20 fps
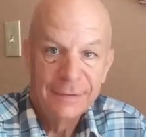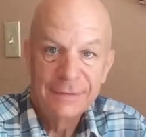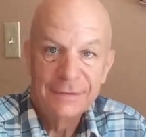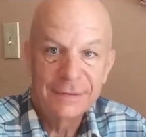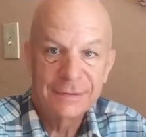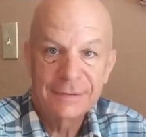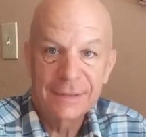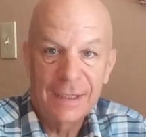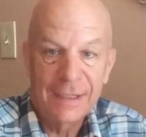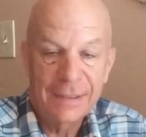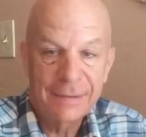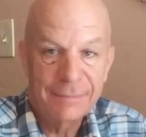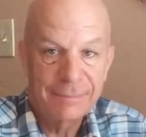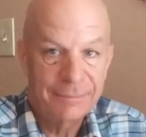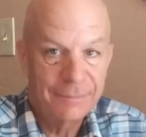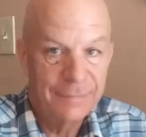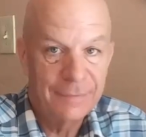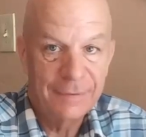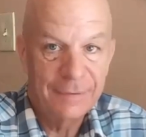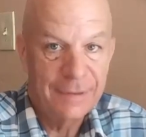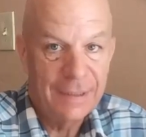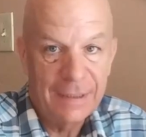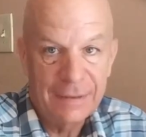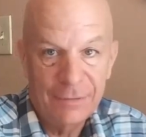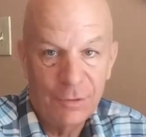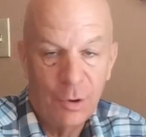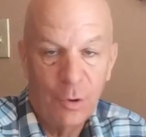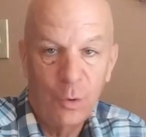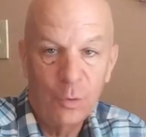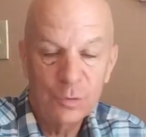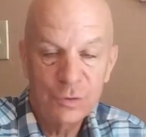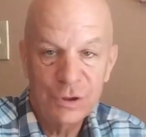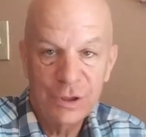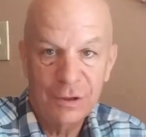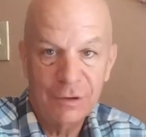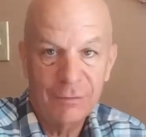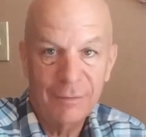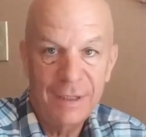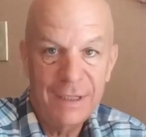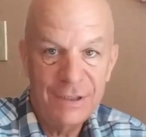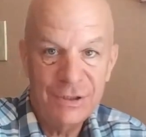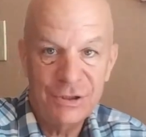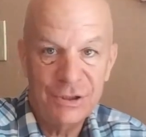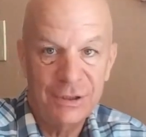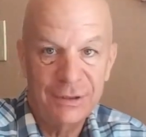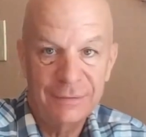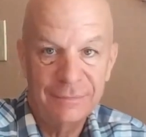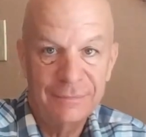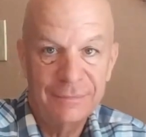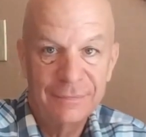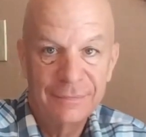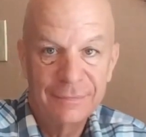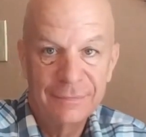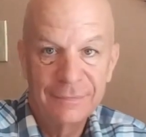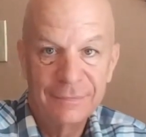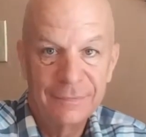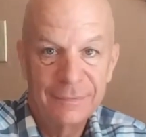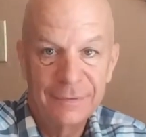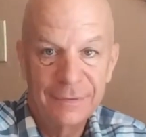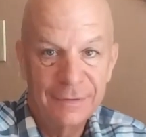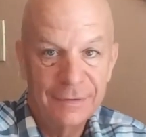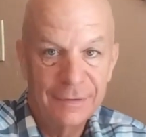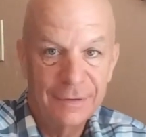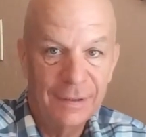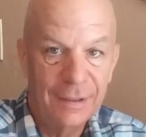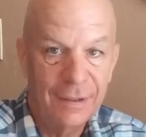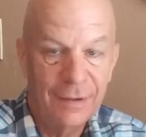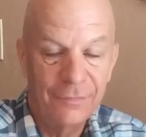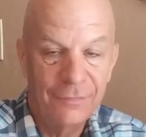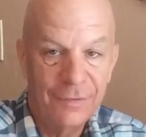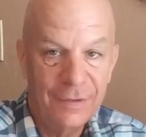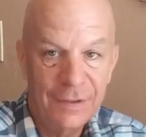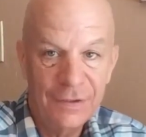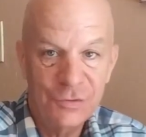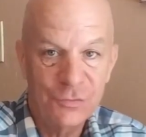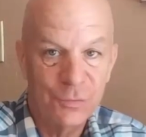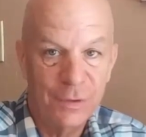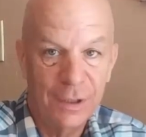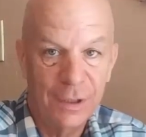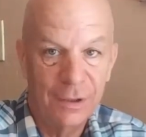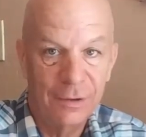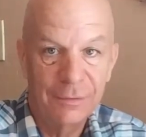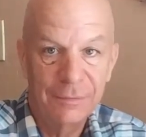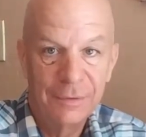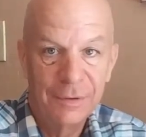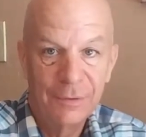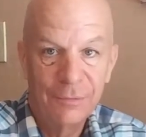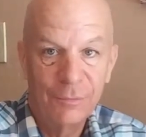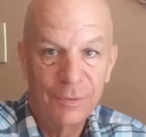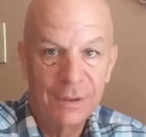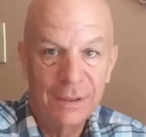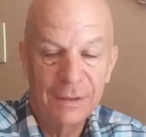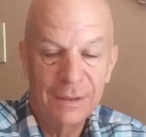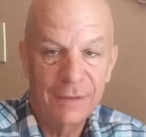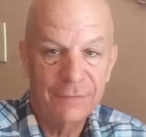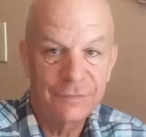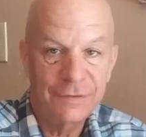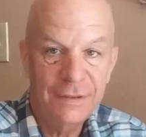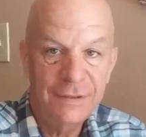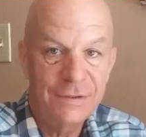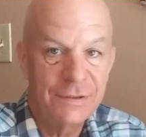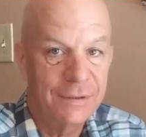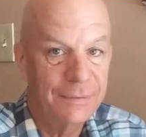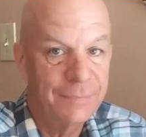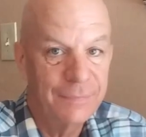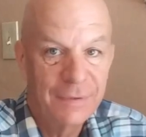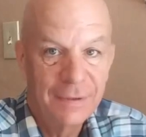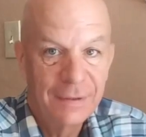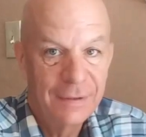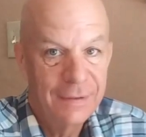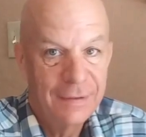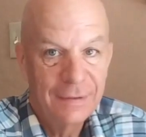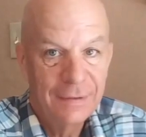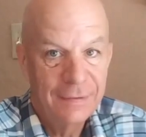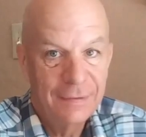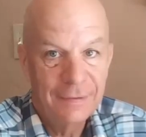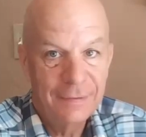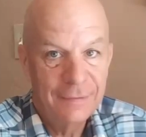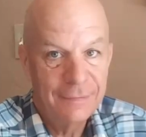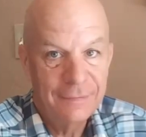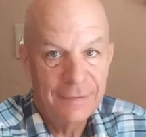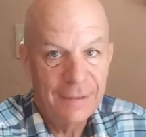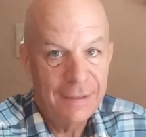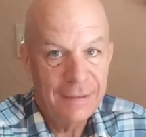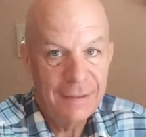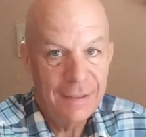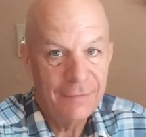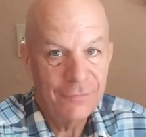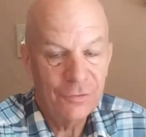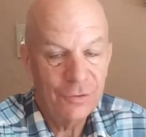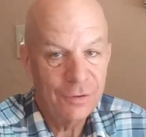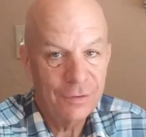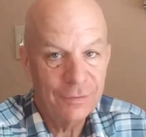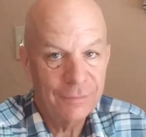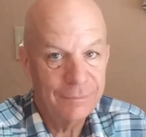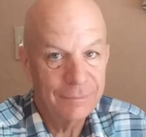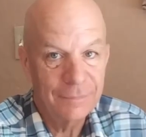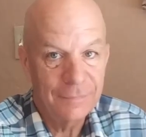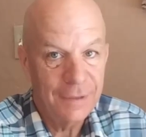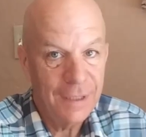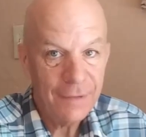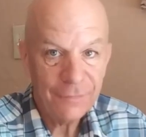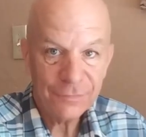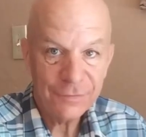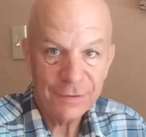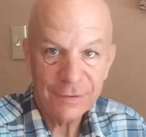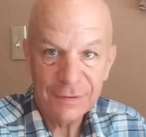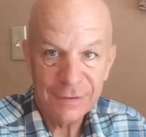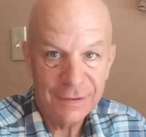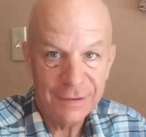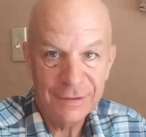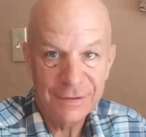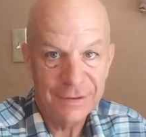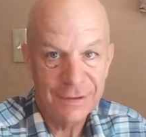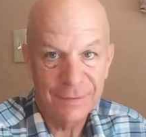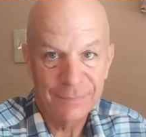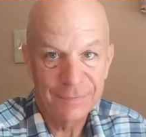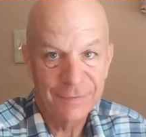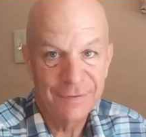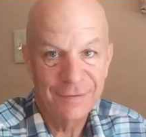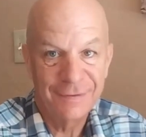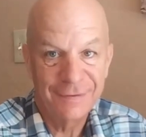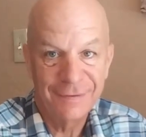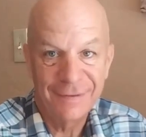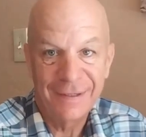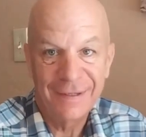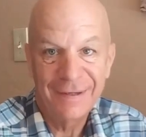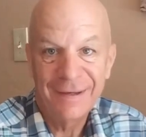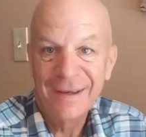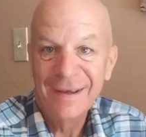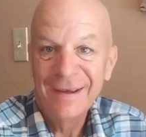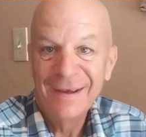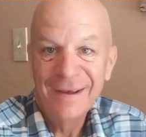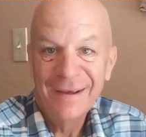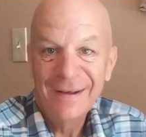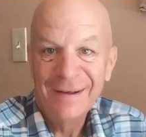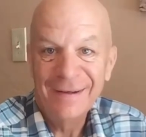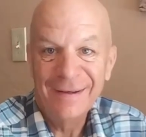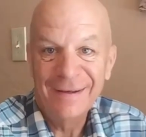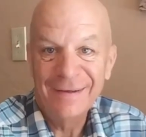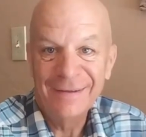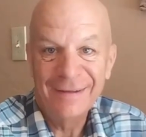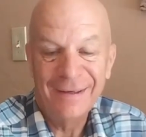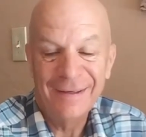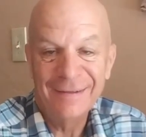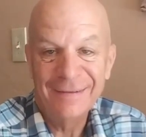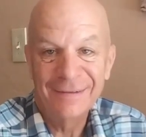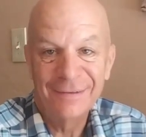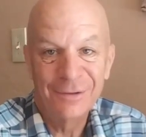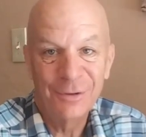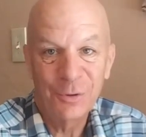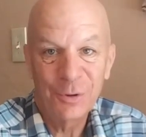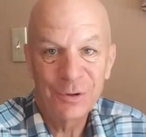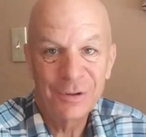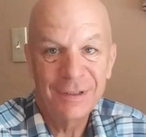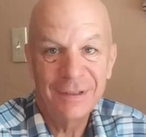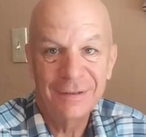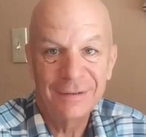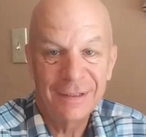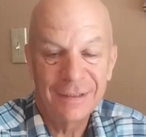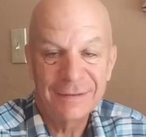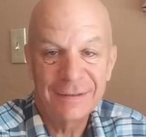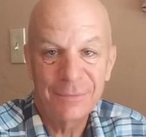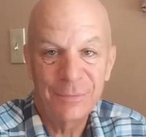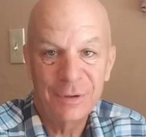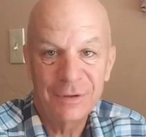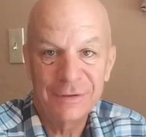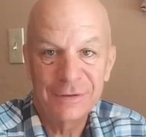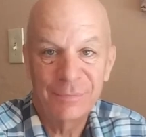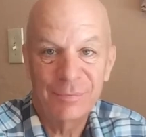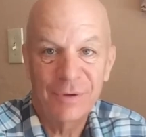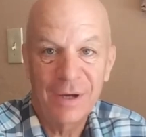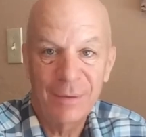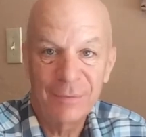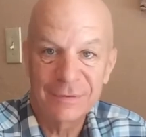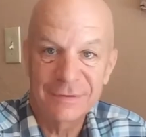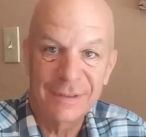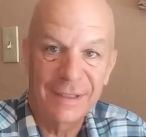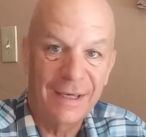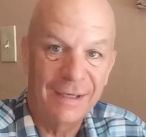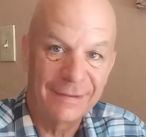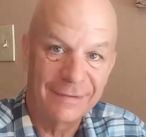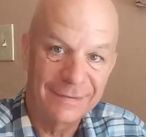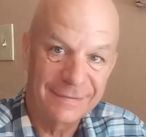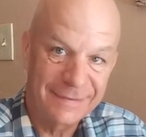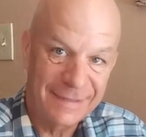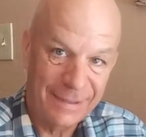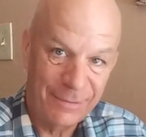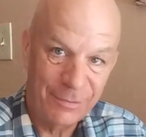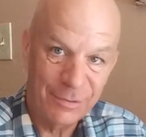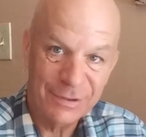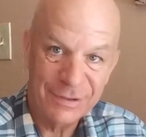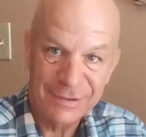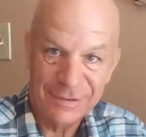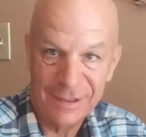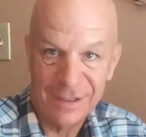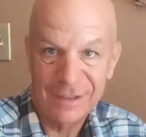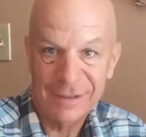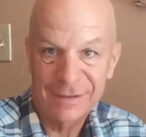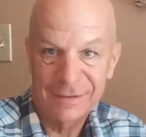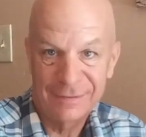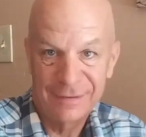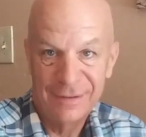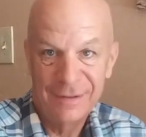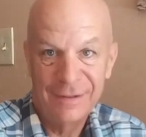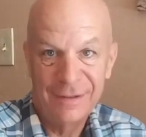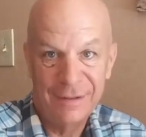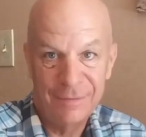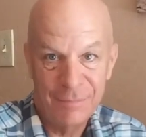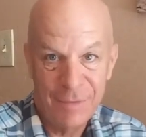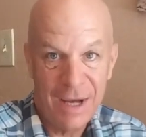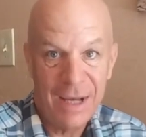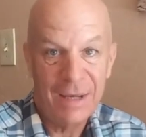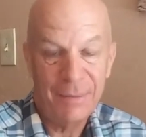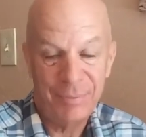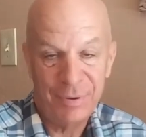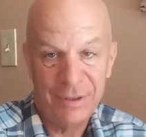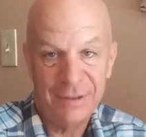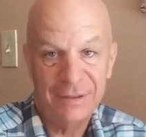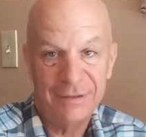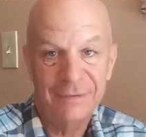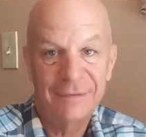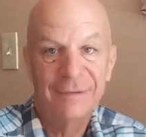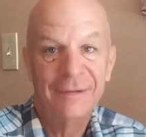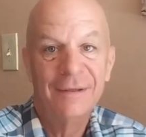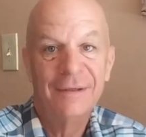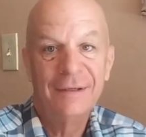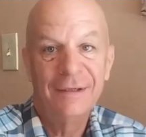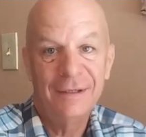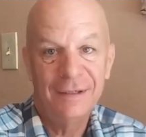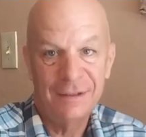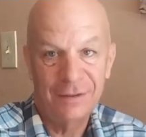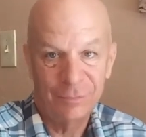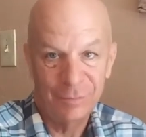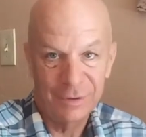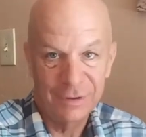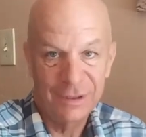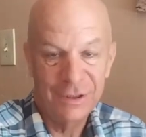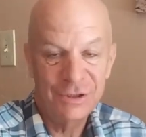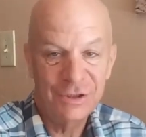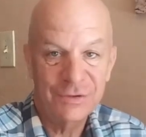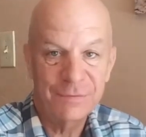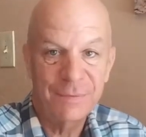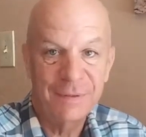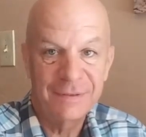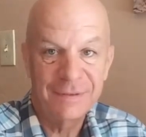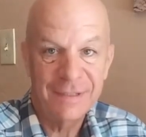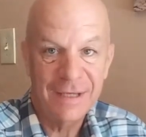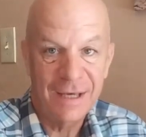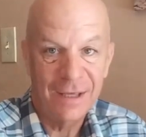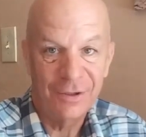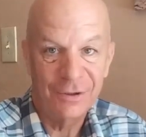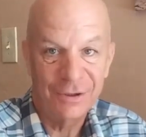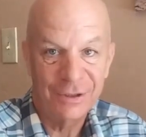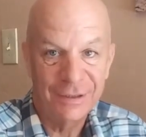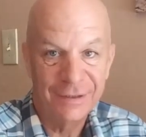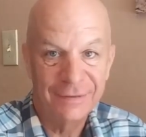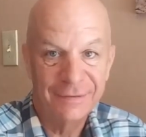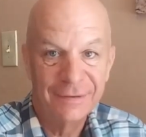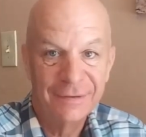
Just like that whole generation of Israel, when they left Egypt, they never left Egypt. And the Lord didn't let them into the promised land because they were stuck, in my opinion, in a religious mentality